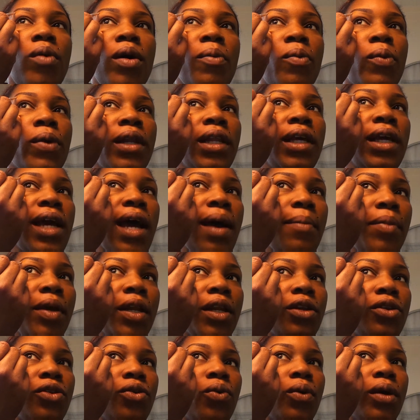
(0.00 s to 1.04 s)
what really got
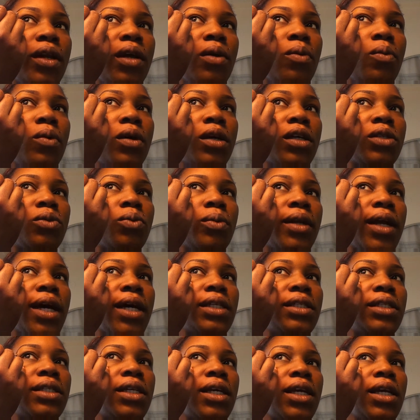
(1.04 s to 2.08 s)
me to doing it was
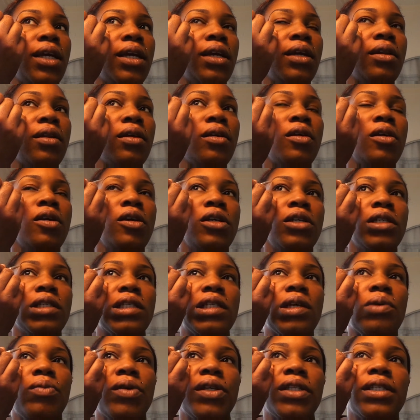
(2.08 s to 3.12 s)
when I seen
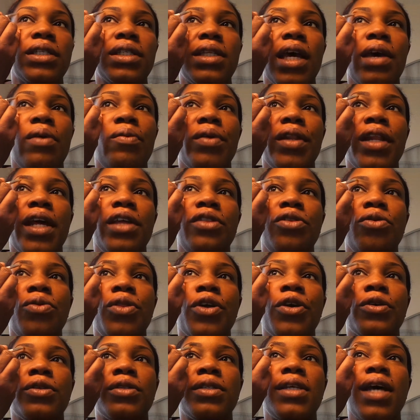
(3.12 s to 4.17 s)
someone say when they
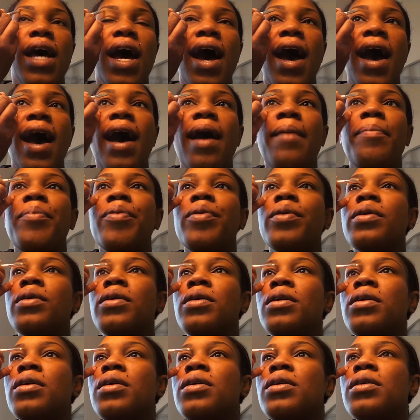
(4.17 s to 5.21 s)
do their top,
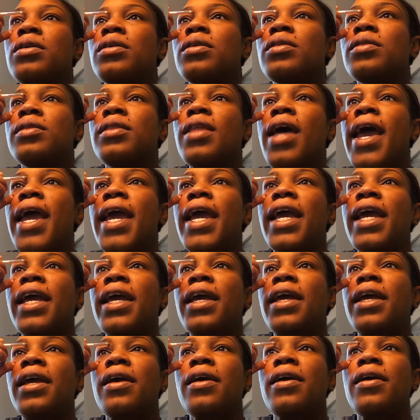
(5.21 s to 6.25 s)

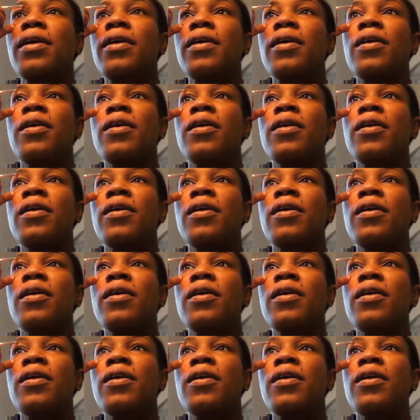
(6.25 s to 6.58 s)
they